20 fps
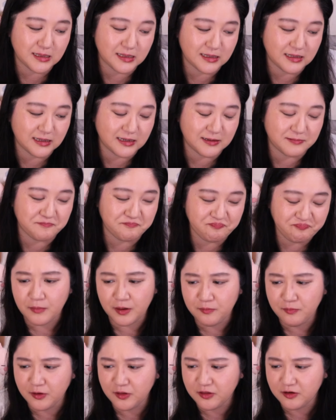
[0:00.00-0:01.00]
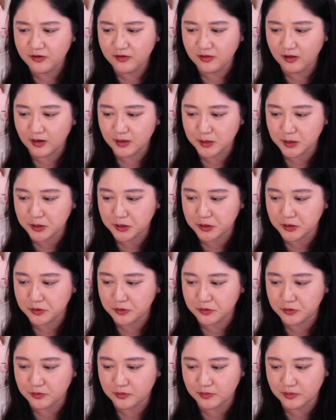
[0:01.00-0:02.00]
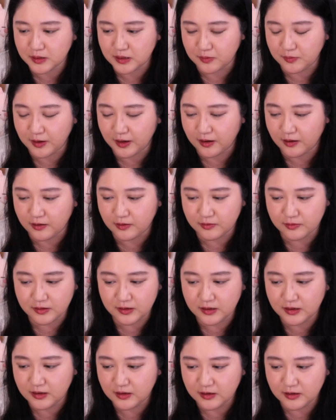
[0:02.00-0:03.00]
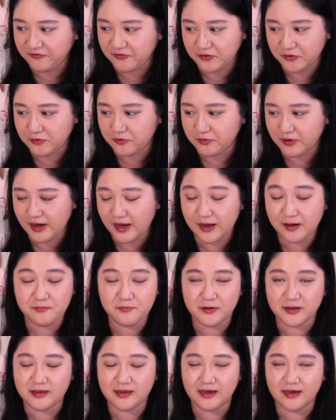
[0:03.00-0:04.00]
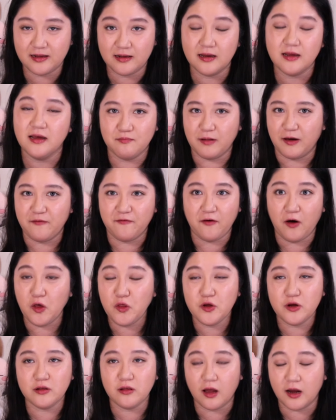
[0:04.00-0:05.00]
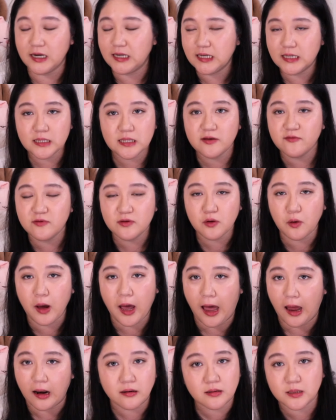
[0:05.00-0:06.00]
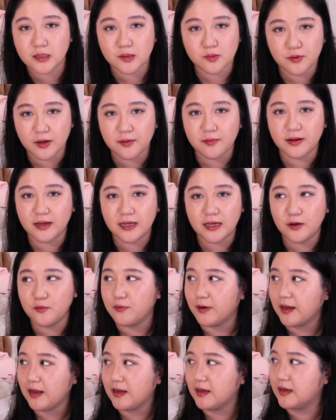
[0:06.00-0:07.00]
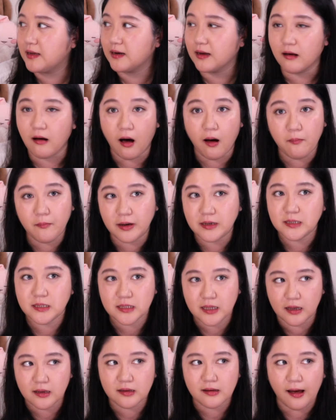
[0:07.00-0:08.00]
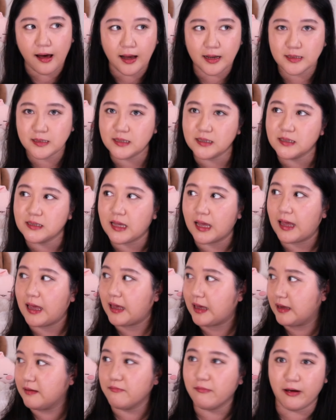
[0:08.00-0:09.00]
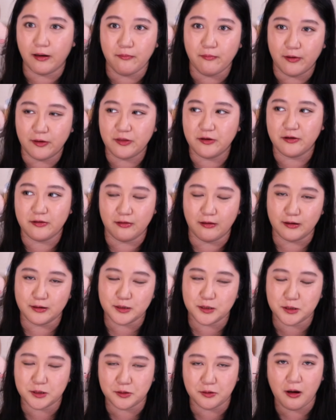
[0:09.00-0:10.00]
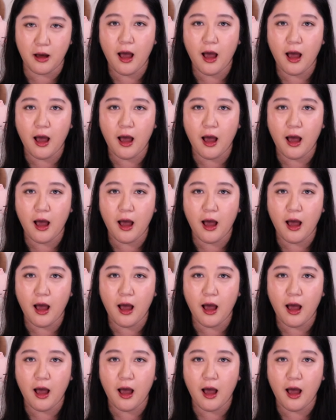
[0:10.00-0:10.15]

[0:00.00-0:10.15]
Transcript: And then my mother-in-law's shoe somehow flew away. But then my father-in-law, he doesn't even know how to swim. And he went and got my sunglasses and my mother-in-law's shoe.